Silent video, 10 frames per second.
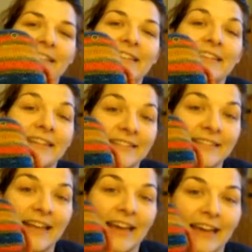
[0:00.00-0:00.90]
he
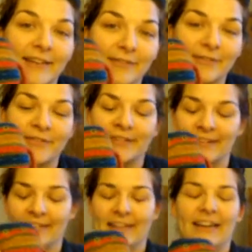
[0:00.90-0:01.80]
doesn't have...
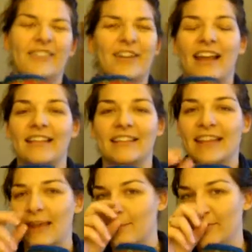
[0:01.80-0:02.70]
the
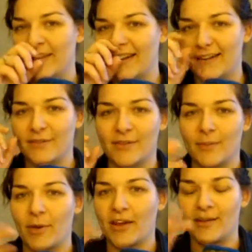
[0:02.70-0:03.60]
camera's at a different
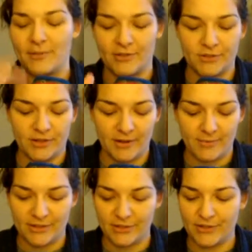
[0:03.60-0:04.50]
spot. I'm not sure how
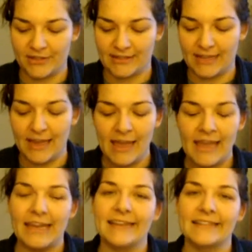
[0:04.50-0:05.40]
much you could see.
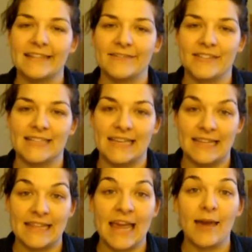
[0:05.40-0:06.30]
He doesn't have his
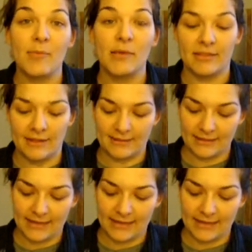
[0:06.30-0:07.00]
teeth yet, but this